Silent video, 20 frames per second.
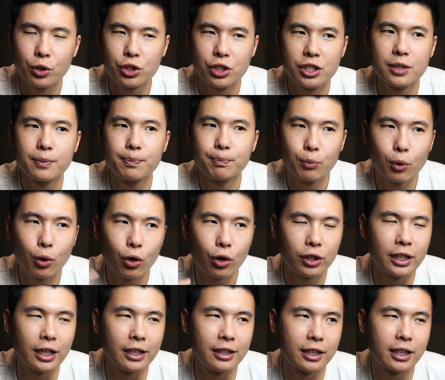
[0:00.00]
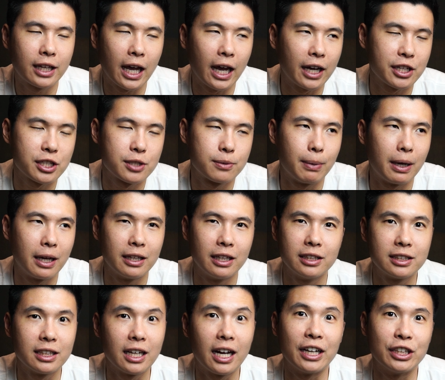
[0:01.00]
which is more than the cash
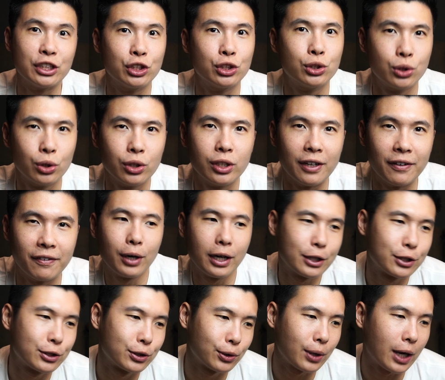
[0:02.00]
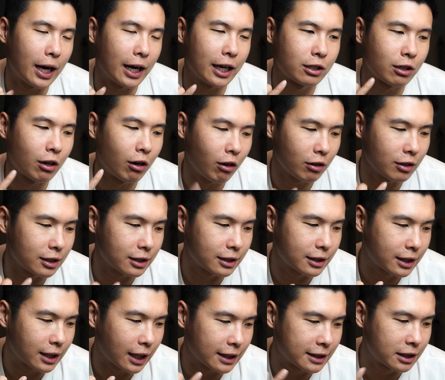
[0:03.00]
balance I should have, right? So I called
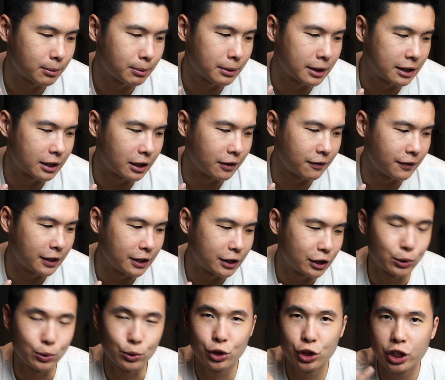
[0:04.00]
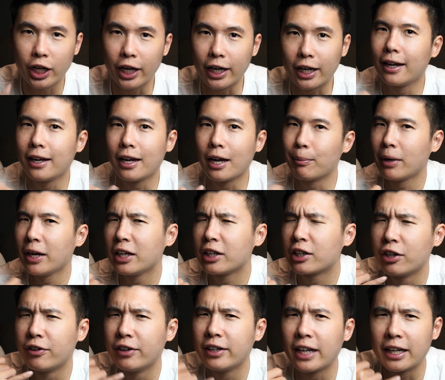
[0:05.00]
customer service to check, hey, am I
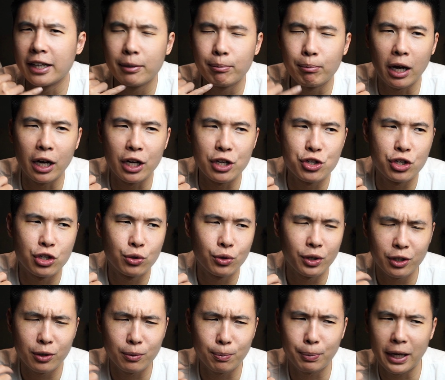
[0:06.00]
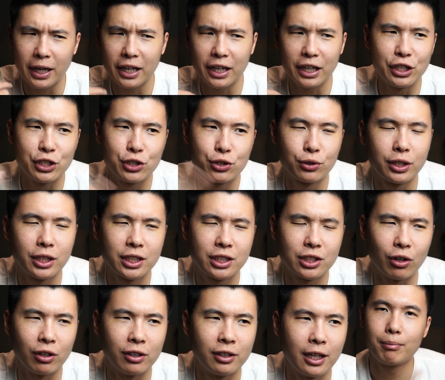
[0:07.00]
incurring any margin? Do I need to pay
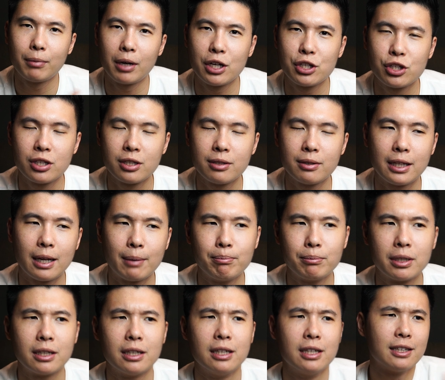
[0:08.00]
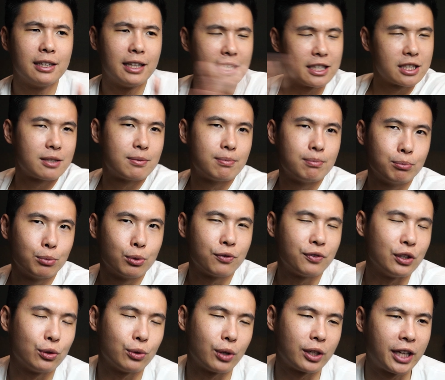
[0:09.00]
interest on the margin number that's
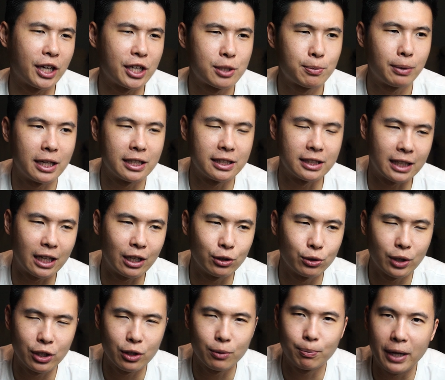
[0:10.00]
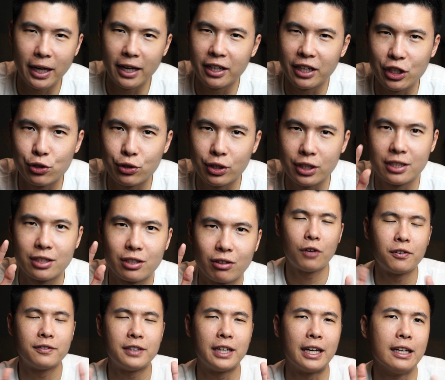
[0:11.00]
moved into a Cash Plus account? Do I need to pay any interest
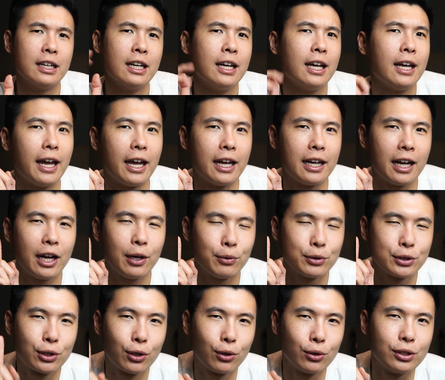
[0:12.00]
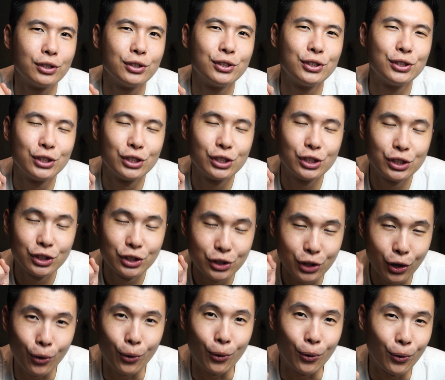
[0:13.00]
off of that? And I was told
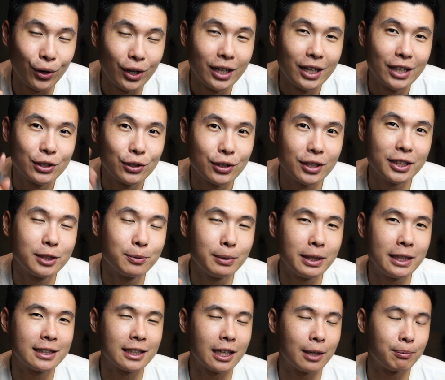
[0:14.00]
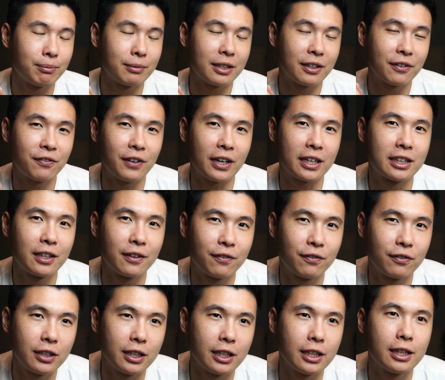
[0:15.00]
no. So this means I'm
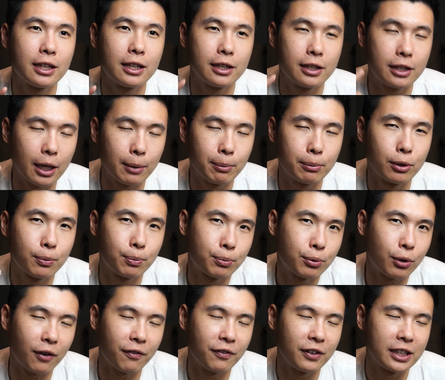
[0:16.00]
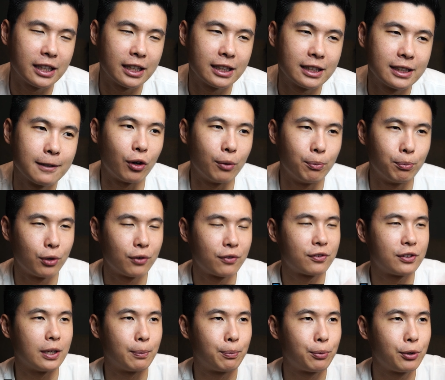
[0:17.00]
effectively double profiting from
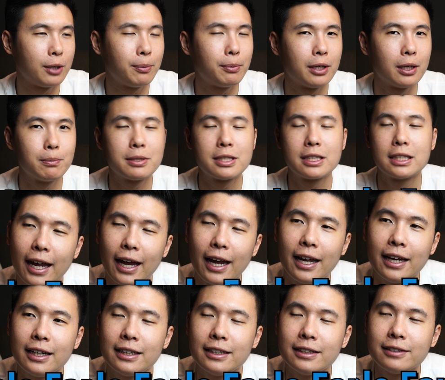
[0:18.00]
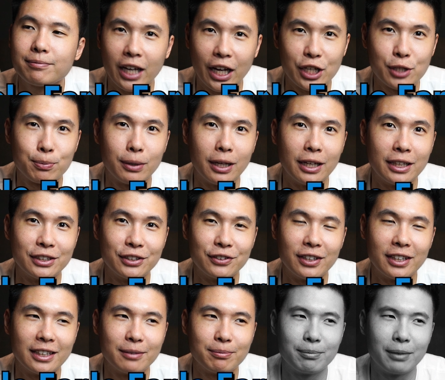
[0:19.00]
both the premiums and Cash Plus,
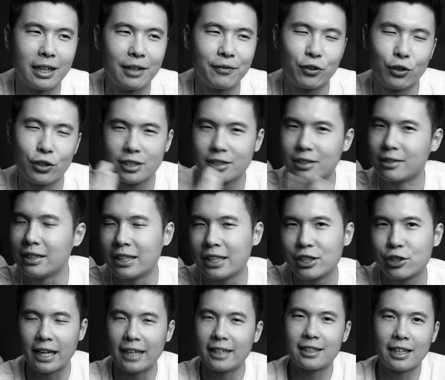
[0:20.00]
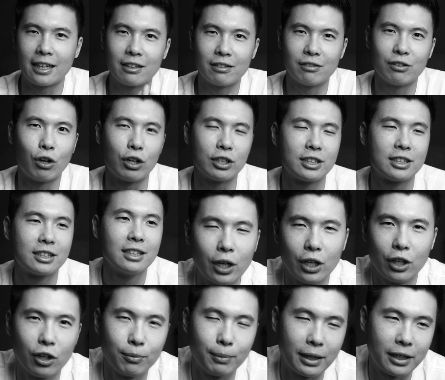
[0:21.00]
right? But of course, in this case, I lost
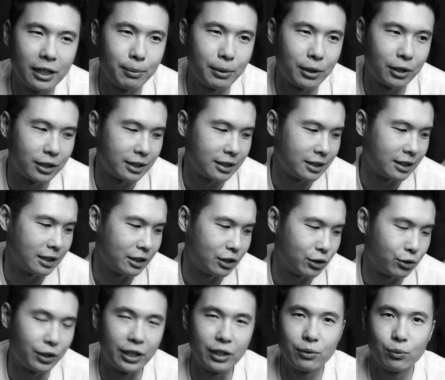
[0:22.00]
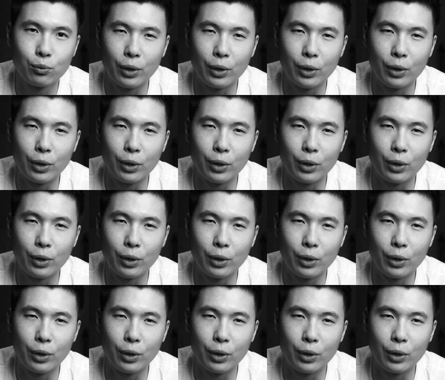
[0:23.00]
quite a lot of money because the trade